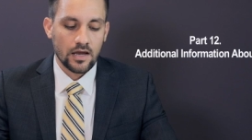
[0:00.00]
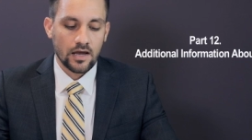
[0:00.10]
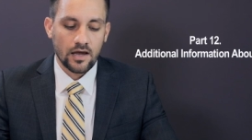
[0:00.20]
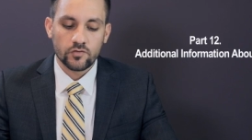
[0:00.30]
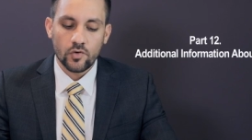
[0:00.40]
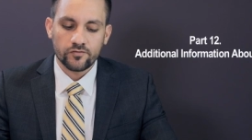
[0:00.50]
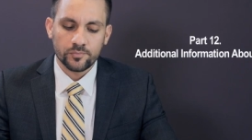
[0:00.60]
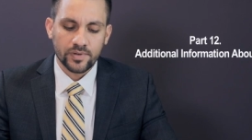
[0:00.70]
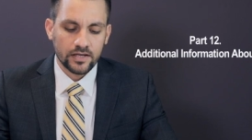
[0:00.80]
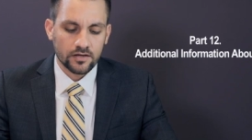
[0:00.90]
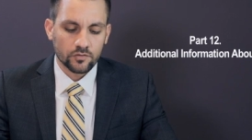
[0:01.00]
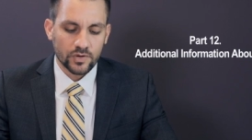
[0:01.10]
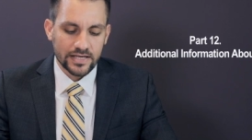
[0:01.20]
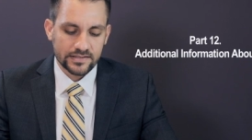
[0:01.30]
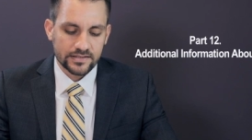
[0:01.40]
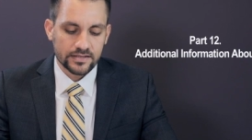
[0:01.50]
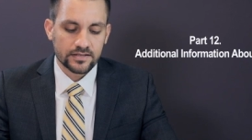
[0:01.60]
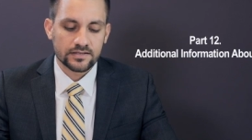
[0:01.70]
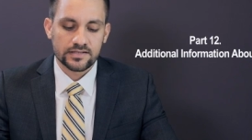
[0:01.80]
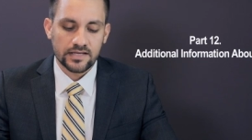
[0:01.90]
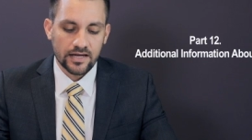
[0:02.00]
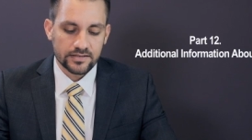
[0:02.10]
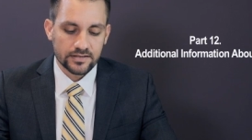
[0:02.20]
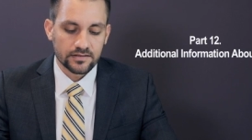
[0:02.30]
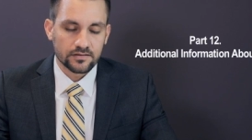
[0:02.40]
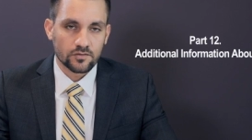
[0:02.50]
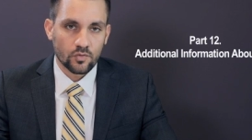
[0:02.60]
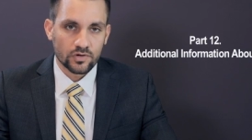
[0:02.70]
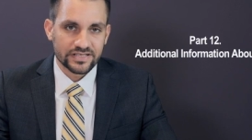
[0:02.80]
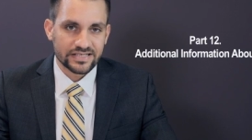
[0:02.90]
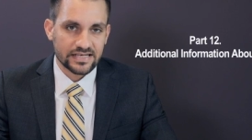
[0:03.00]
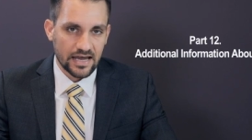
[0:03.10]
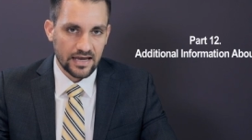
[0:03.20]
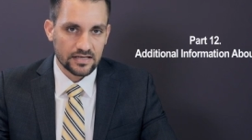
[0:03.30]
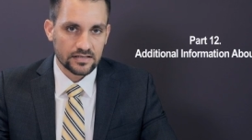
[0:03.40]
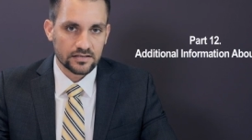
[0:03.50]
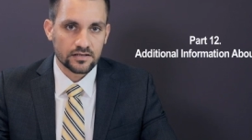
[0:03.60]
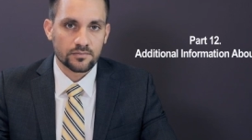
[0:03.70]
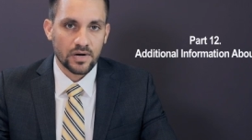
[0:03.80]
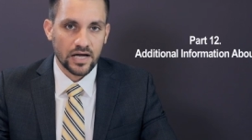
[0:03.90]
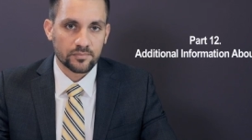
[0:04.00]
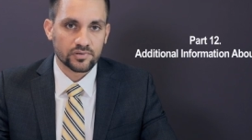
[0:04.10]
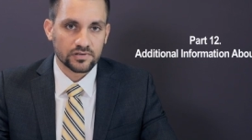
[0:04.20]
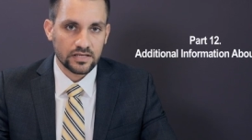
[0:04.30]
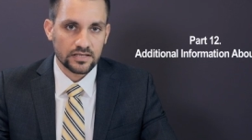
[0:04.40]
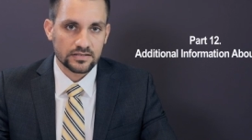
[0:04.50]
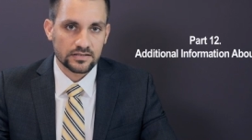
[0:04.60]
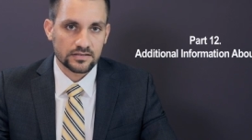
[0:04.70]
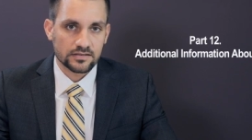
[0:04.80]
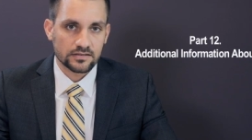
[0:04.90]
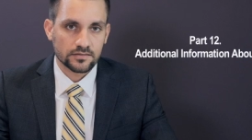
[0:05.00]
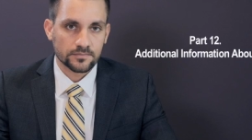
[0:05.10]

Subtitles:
Have you ever been arrested, cited, or detained by police?